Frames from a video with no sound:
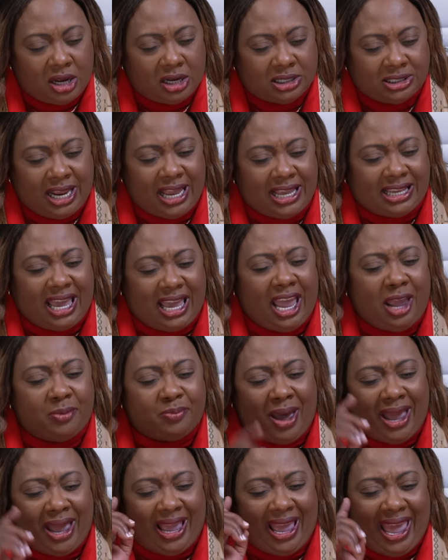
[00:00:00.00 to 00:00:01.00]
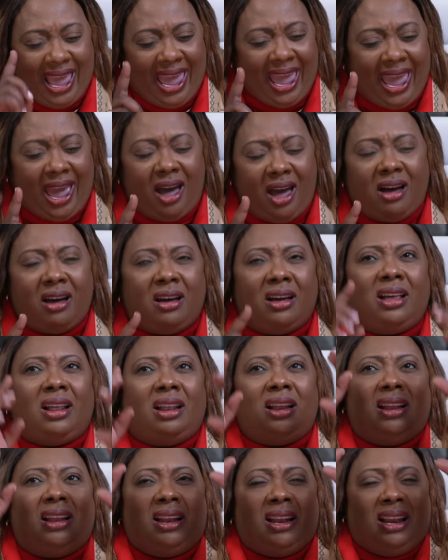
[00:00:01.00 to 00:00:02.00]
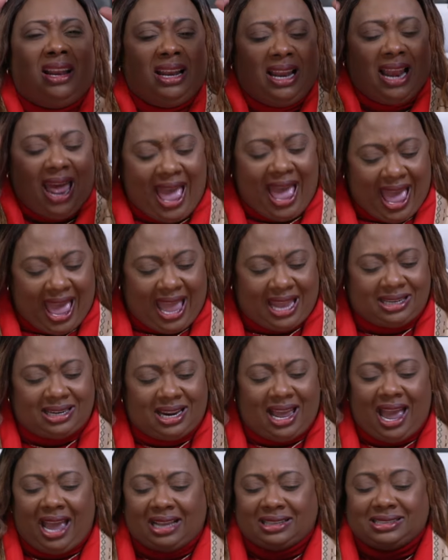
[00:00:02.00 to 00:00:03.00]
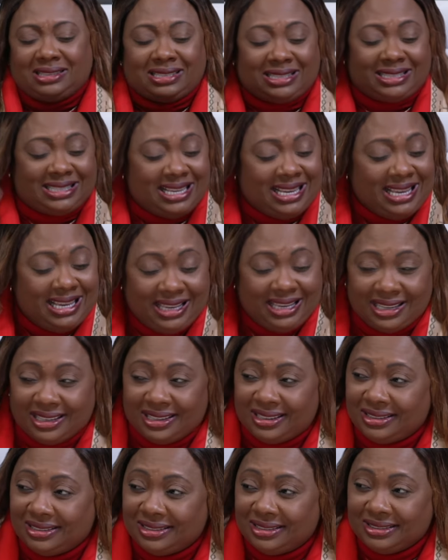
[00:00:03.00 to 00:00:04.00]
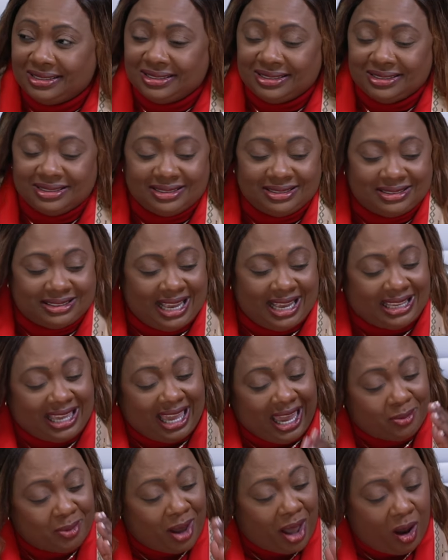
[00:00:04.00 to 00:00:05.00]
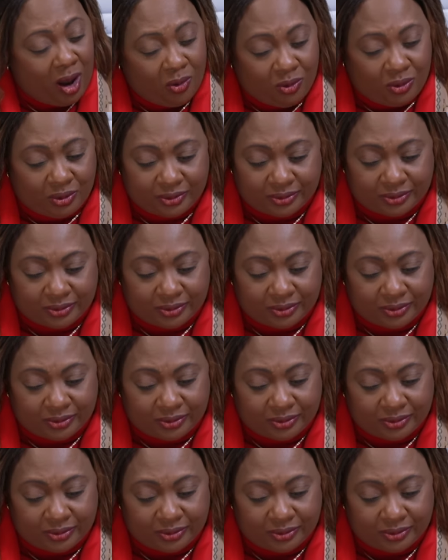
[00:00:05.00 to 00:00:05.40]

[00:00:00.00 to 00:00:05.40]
they came by air, land, and sea. Yes. They came out.